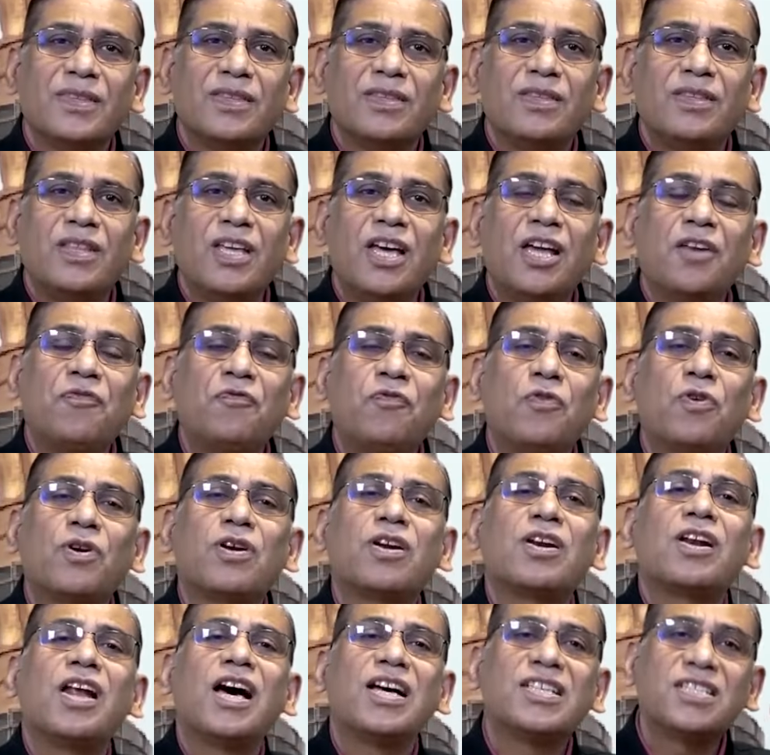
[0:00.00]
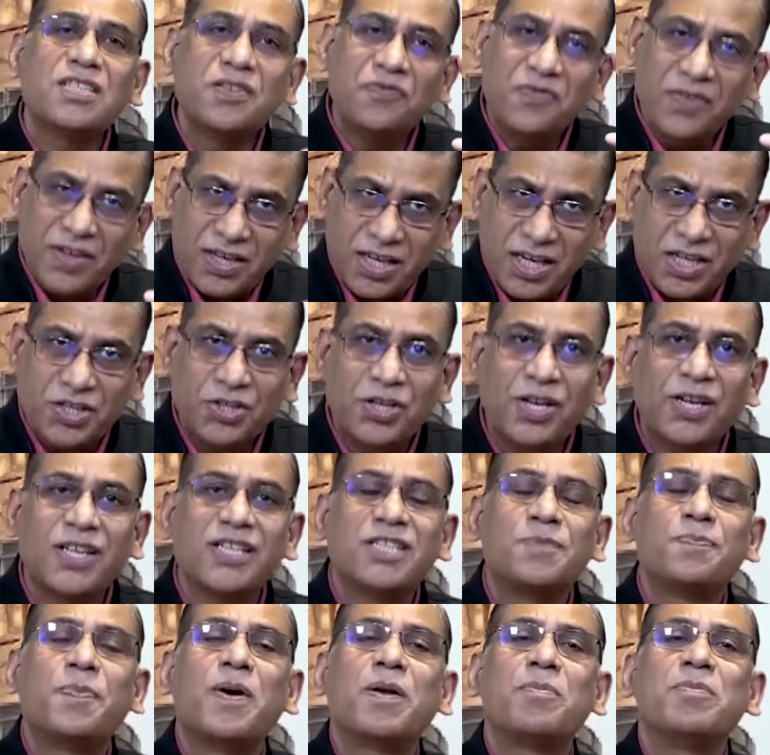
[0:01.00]
Therefore, classification
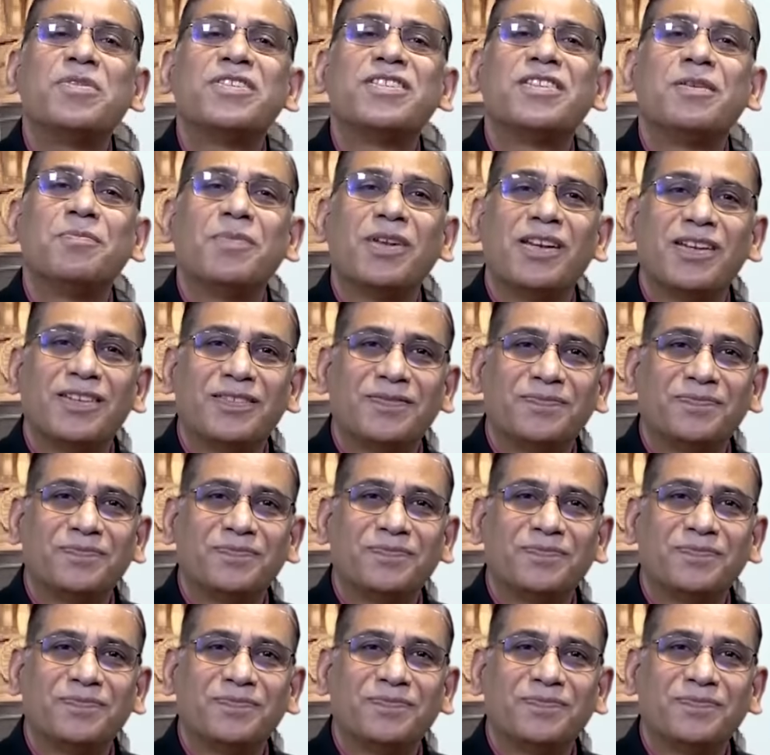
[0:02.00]
is permissible.